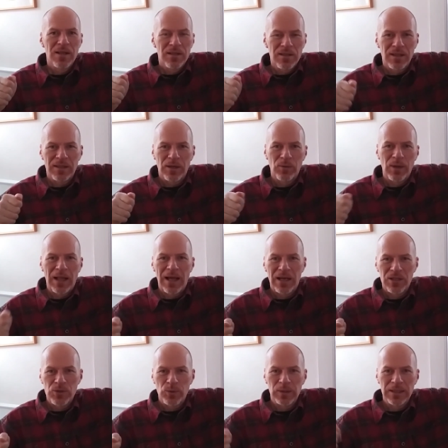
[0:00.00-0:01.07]
that they will
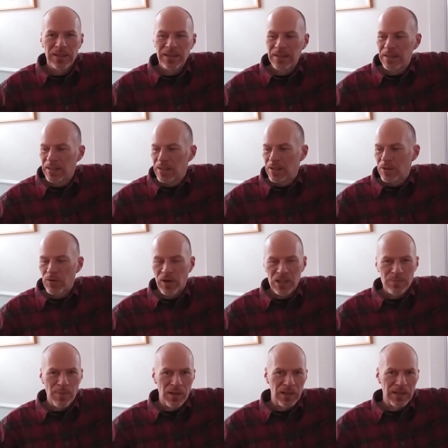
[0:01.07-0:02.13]
actually
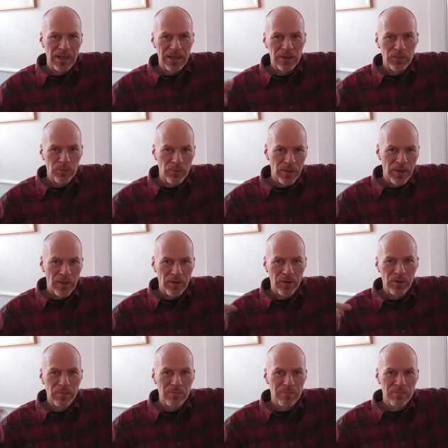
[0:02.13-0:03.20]
cross-pollinate with
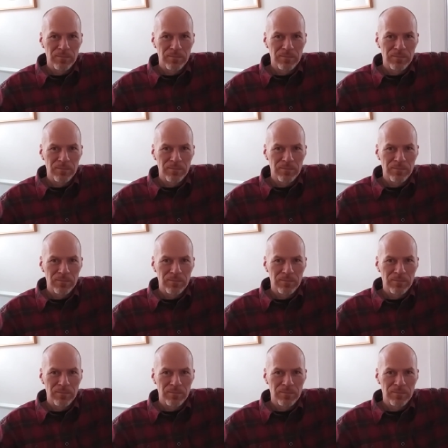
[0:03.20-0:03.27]
other